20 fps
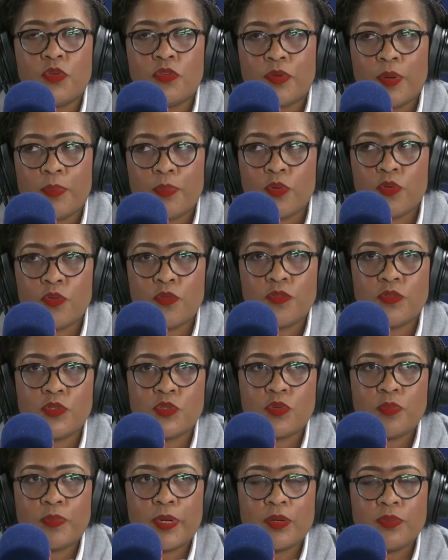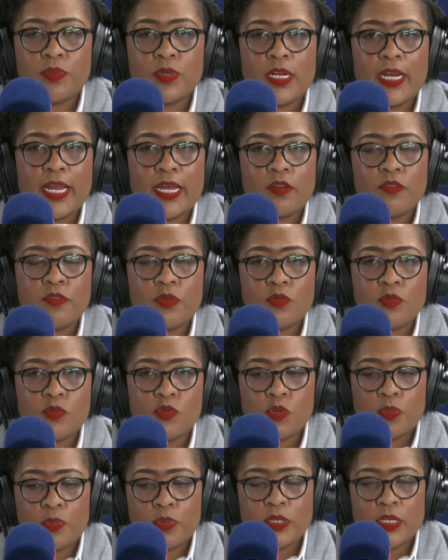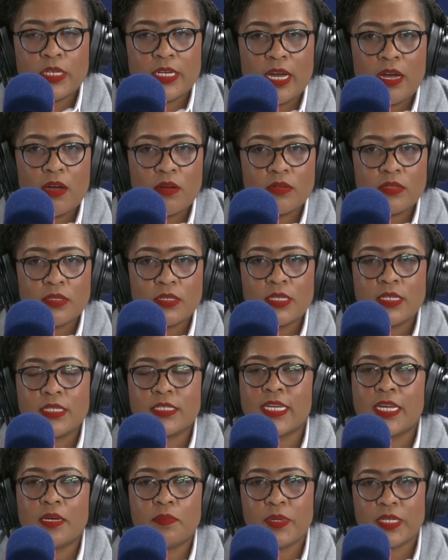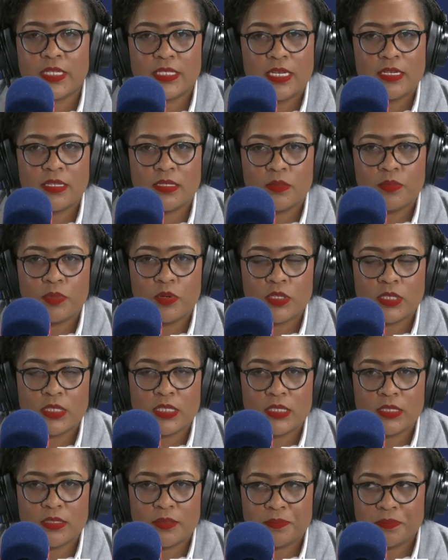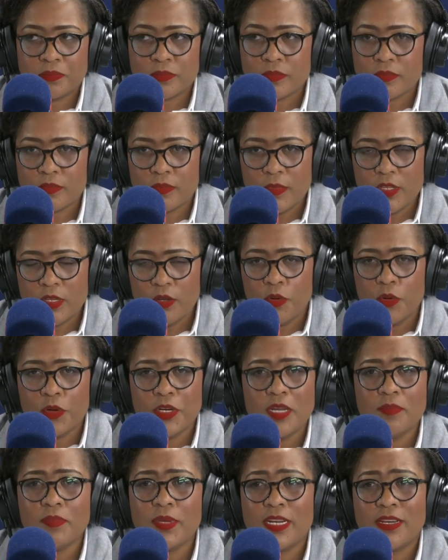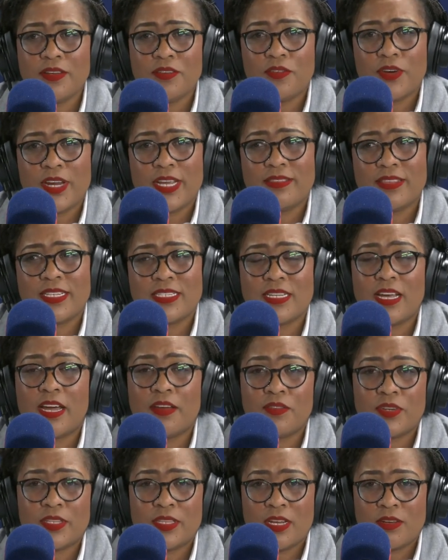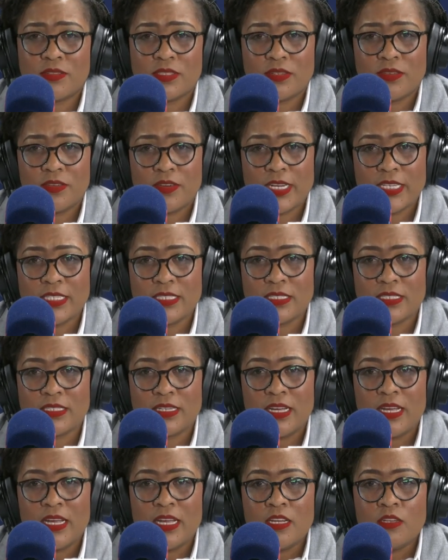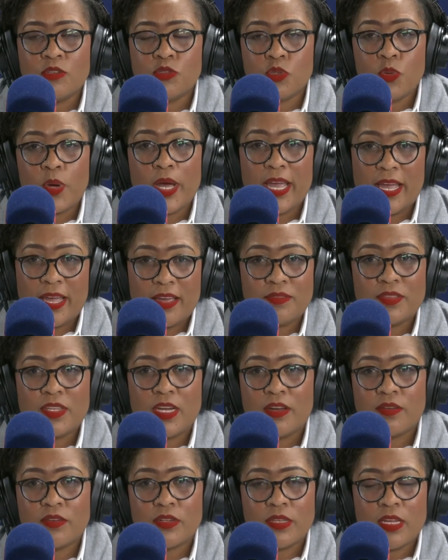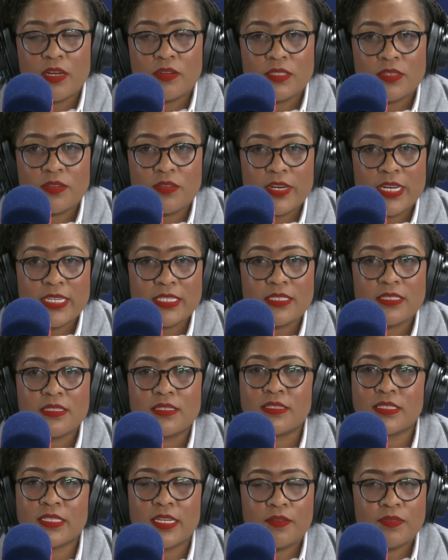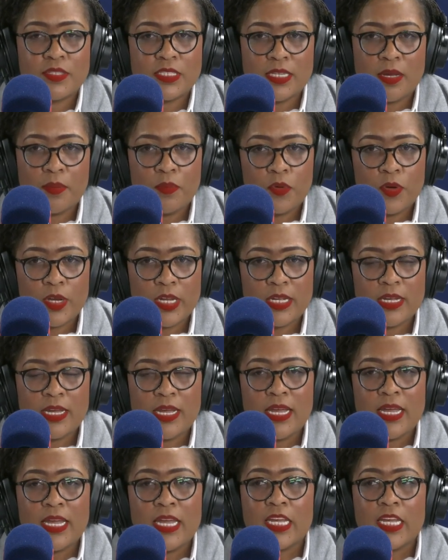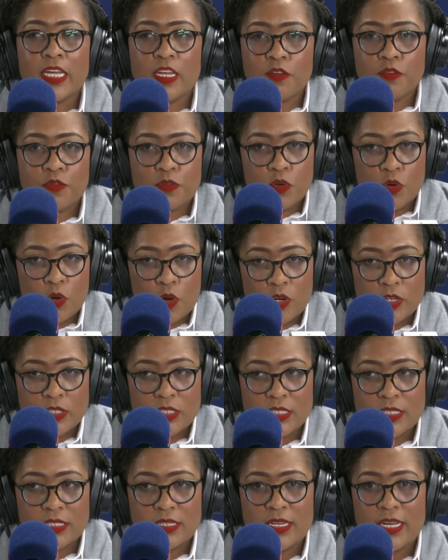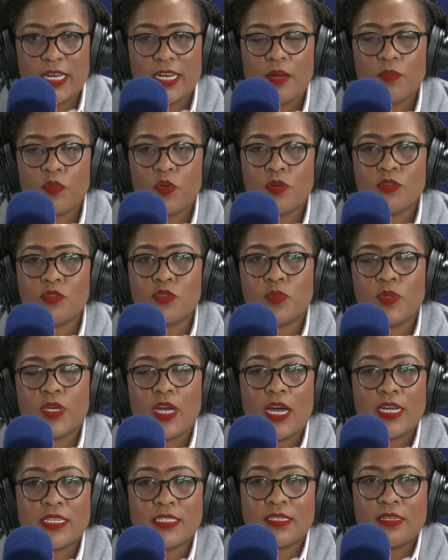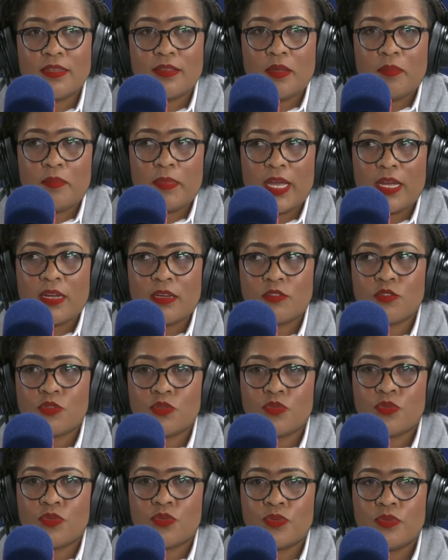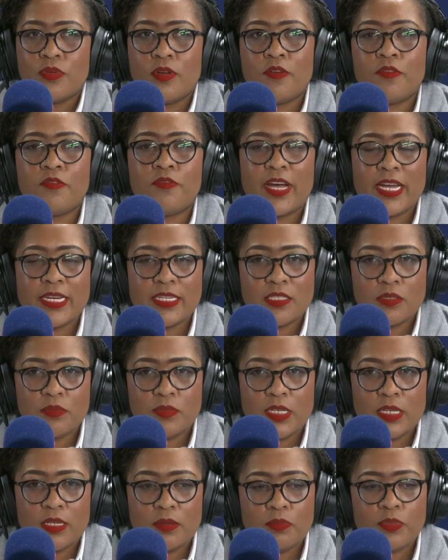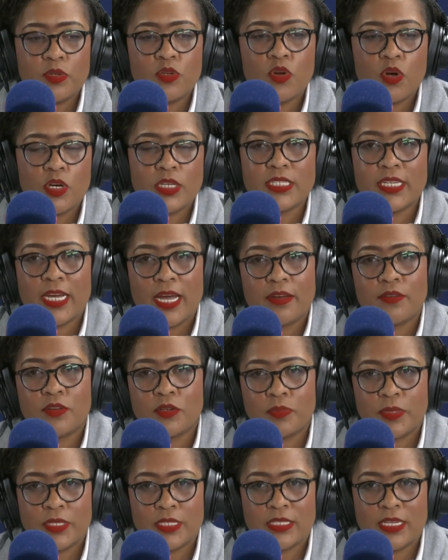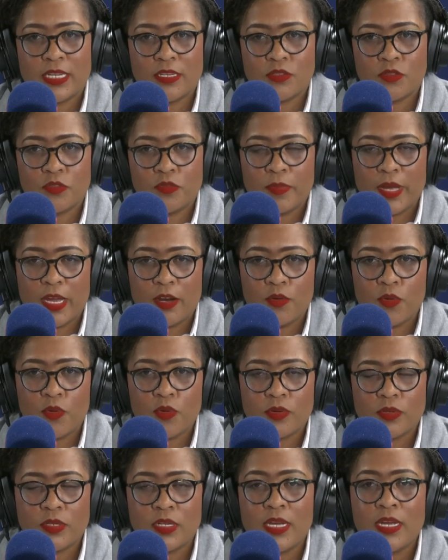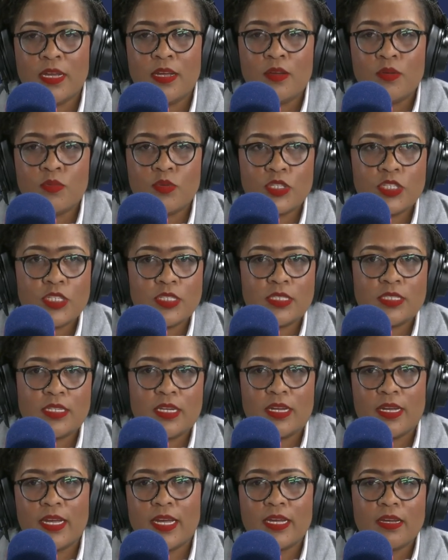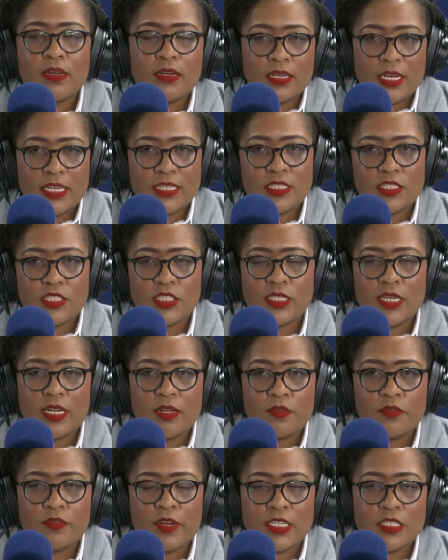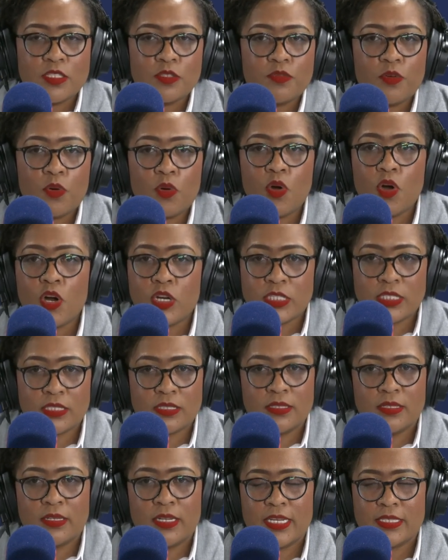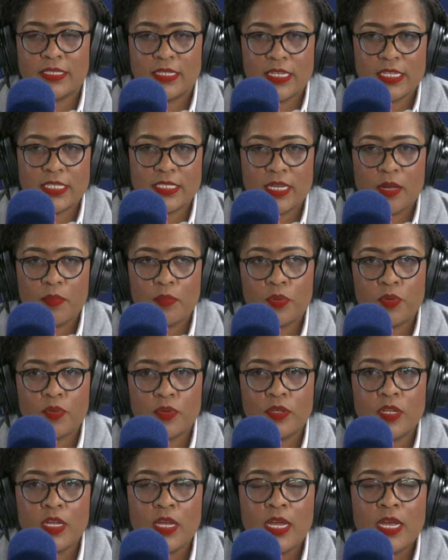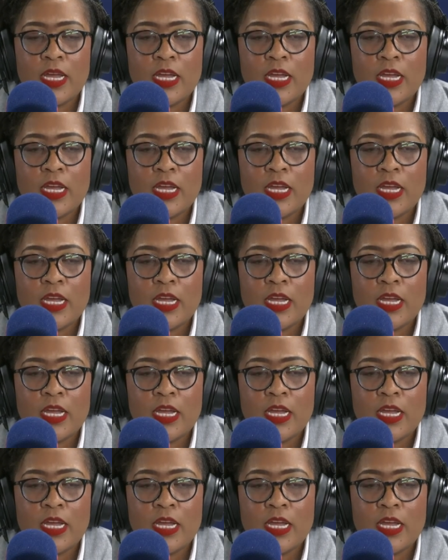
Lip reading: we've approved you, but we'd like for you to put down 10% deposit on R1 million, that's 100,000 rands. Do I have the 100,000 rands saved somewhere? If not, and I'm going to be asking the bank to fund me beyond 100% of my loan, which is the additional funds for costs, as an example,